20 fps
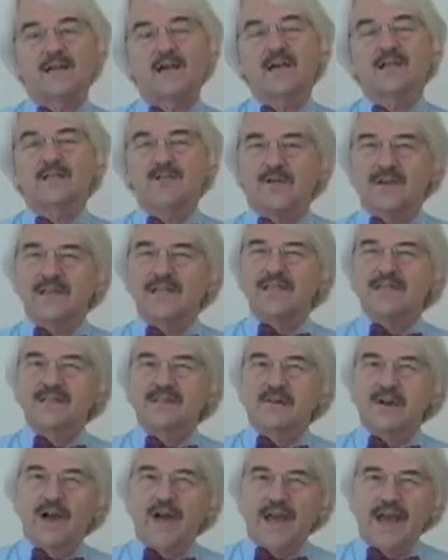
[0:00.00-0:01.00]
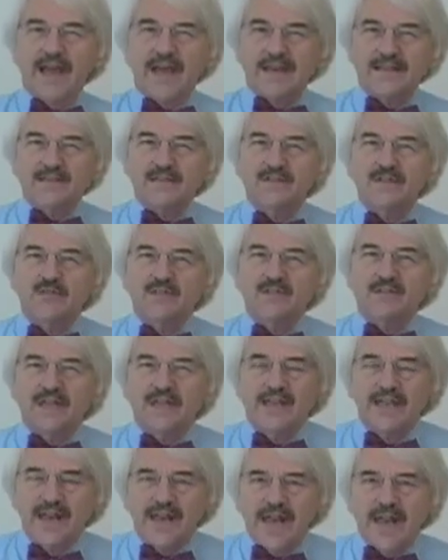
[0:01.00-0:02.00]
so let's get students
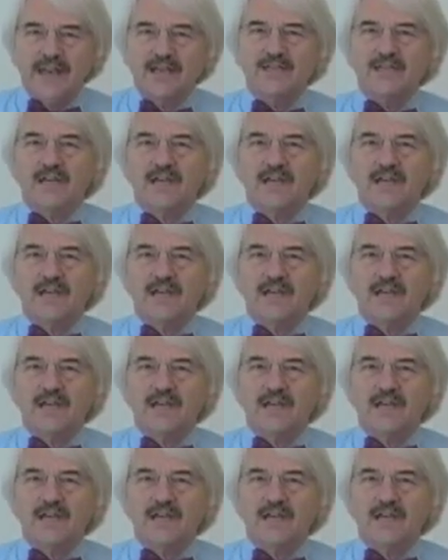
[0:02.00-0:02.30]
engaged